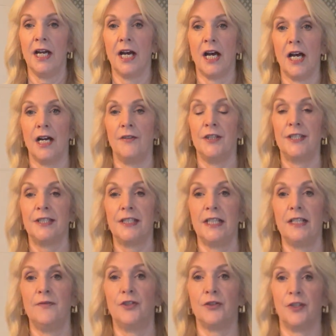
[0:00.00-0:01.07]
The
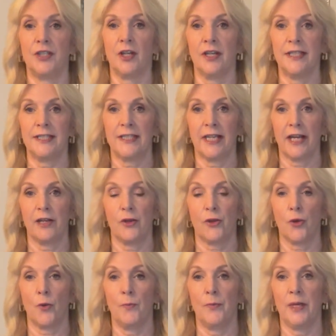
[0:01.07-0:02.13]
sleeves are a nice length
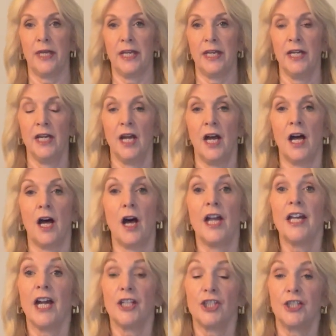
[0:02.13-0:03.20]
on me. I
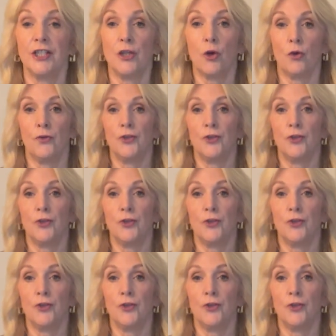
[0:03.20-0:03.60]
actually got the